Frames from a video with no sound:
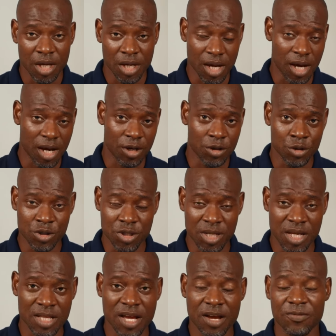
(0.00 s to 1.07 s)
uh, using
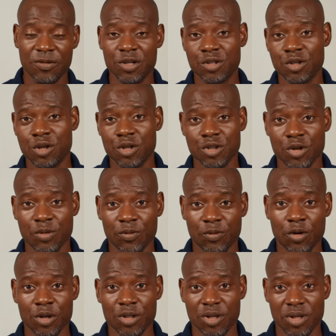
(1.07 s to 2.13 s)
an average cost of
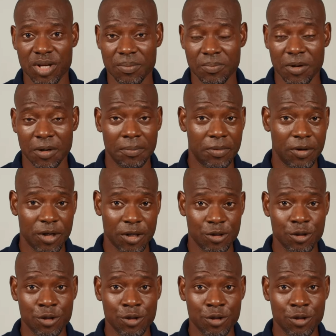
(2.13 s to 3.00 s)
$4 per bird,